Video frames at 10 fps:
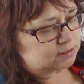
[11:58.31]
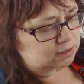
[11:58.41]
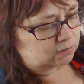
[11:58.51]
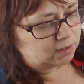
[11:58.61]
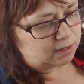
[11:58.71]

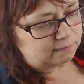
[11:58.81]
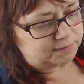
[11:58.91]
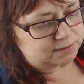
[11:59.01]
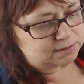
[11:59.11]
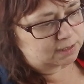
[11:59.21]
So
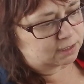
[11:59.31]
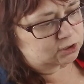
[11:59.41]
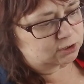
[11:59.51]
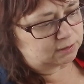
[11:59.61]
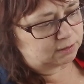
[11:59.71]
this is
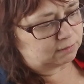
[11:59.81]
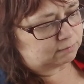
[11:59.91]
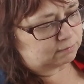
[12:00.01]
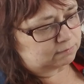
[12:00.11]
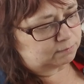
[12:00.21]
actually
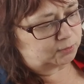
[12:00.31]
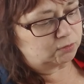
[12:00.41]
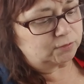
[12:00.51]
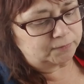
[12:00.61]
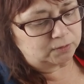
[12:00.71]

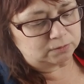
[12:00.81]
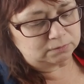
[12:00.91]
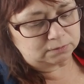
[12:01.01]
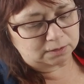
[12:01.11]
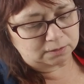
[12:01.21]

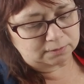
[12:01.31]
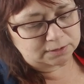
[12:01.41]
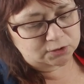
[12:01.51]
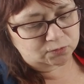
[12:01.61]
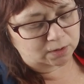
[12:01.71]
beautiful. Uh,
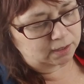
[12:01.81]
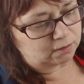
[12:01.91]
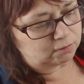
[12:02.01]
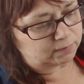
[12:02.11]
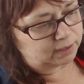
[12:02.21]
it's drying
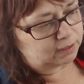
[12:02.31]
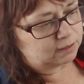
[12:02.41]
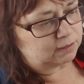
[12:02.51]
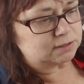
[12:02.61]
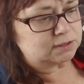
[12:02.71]

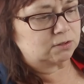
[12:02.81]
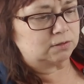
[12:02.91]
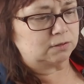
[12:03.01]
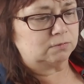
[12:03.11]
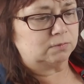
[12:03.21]
already, and it's
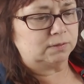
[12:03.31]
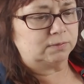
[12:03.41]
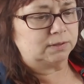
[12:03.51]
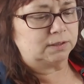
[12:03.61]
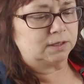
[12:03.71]
starting to look really,
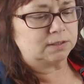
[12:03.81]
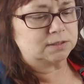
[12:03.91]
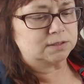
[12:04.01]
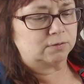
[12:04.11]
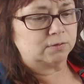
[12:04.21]
really
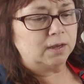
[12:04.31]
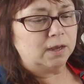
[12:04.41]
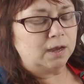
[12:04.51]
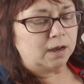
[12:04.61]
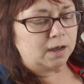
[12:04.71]
nice. So
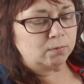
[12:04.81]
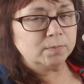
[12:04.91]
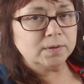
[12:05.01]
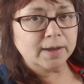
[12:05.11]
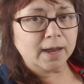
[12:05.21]
I
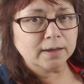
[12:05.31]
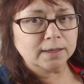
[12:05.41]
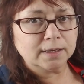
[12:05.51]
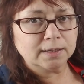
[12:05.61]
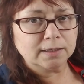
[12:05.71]
will be back
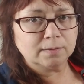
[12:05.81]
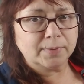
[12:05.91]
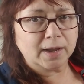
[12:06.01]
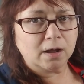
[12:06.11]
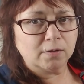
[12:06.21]
in
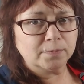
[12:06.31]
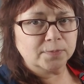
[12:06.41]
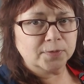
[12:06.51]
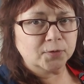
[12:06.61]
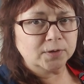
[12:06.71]

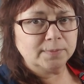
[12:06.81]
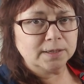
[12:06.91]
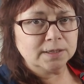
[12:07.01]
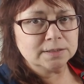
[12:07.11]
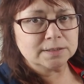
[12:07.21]
about thirty
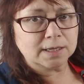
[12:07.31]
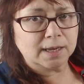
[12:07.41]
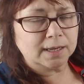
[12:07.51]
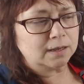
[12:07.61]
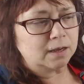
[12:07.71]
minutes,
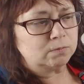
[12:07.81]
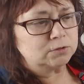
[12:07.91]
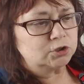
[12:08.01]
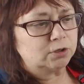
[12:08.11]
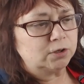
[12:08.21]
and I will
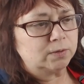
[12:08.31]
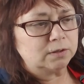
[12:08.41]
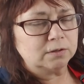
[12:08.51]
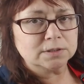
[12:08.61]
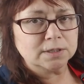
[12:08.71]
show you what
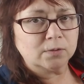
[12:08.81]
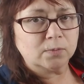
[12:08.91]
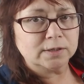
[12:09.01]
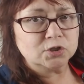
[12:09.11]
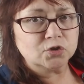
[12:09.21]
it looks like
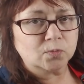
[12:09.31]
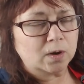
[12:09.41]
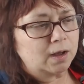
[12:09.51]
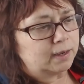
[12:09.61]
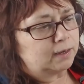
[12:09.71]
when it's
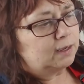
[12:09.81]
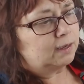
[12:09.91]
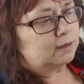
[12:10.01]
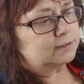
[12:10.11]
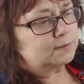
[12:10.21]
dry.
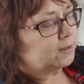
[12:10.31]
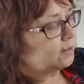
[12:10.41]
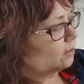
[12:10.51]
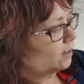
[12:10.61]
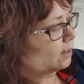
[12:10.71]

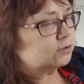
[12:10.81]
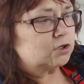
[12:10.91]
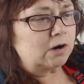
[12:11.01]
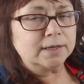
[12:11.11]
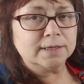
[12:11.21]
Depending on how
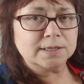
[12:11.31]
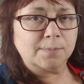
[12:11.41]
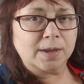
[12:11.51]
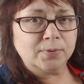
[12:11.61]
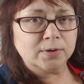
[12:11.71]
dark it is, I
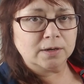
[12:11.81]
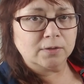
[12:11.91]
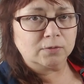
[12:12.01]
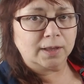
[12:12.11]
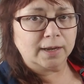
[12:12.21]
may put
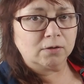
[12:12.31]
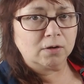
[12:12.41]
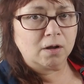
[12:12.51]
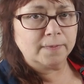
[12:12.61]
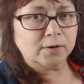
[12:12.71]
another layer
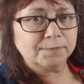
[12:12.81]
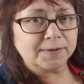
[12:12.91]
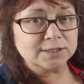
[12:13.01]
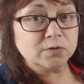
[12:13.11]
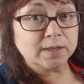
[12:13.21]
on there. If
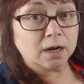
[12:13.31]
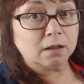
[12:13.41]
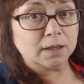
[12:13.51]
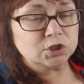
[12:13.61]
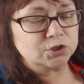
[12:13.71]
I do that,
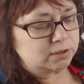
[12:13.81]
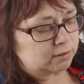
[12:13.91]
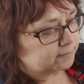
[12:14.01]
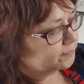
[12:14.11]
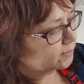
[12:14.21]
I'll let you
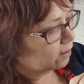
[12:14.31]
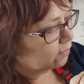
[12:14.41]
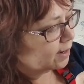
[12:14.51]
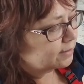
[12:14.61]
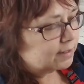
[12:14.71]
know. All
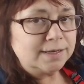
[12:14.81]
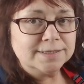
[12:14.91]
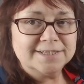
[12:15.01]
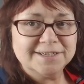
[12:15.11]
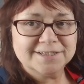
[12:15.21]
right,
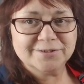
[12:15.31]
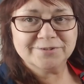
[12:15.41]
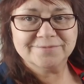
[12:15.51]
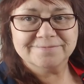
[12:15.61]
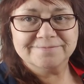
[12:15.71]
see you soon.